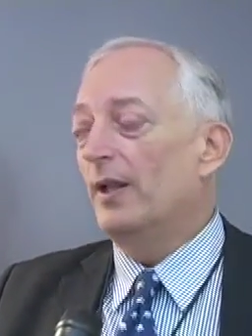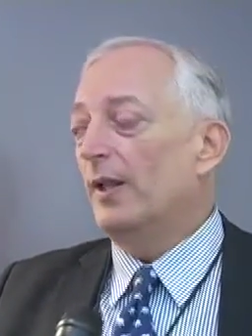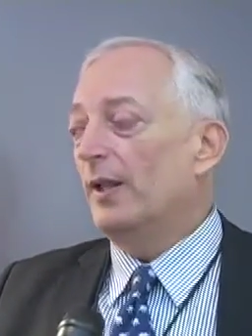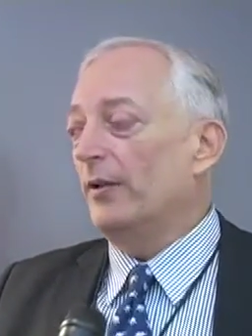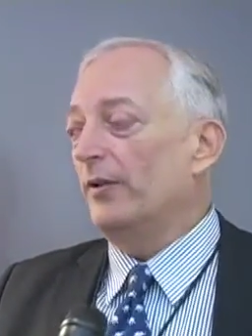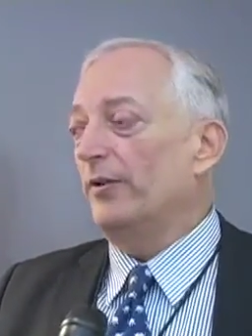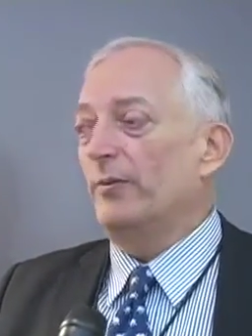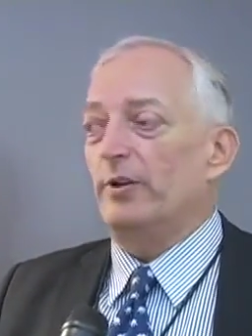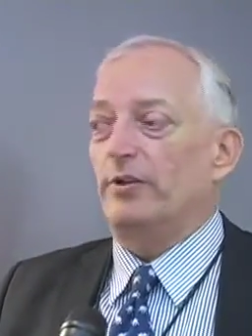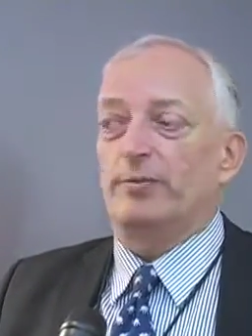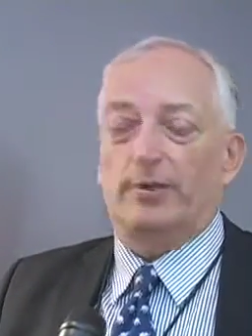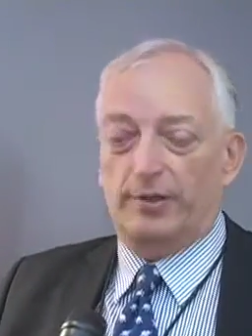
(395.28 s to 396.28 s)
A lot of the
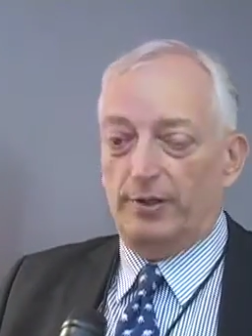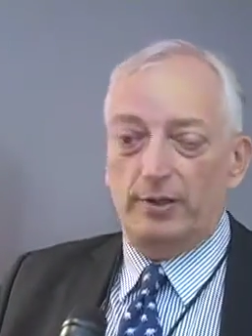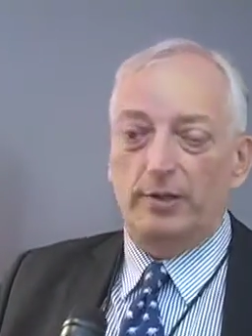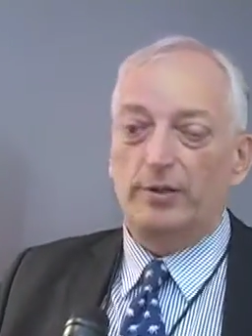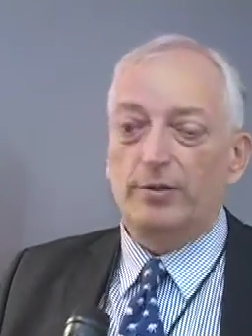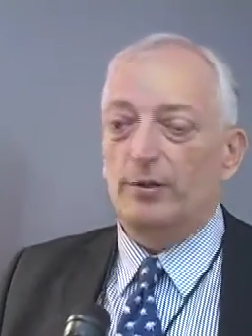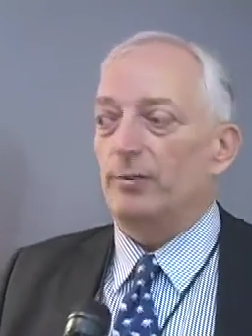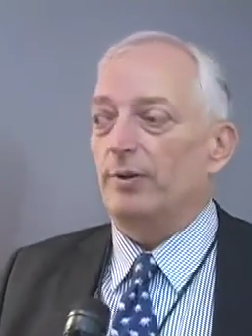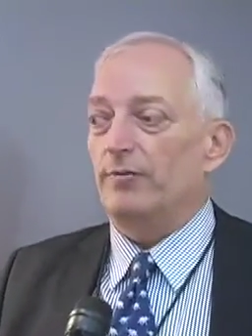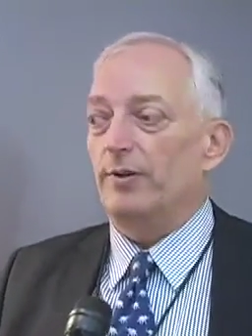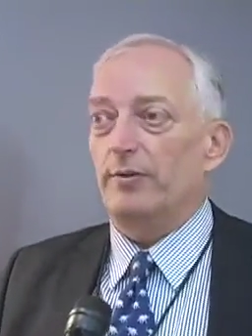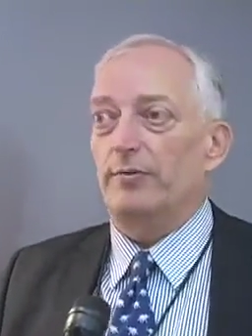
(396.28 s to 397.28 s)
richer ones, the EU, will
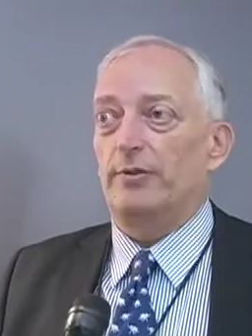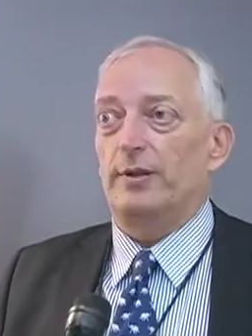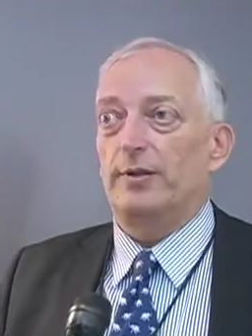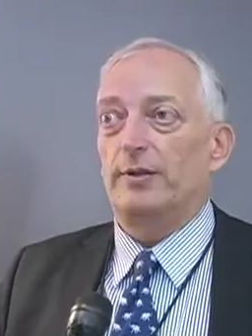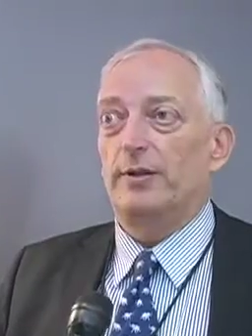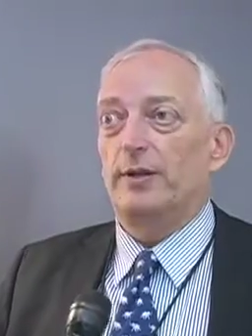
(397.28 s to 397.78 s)
vote for it.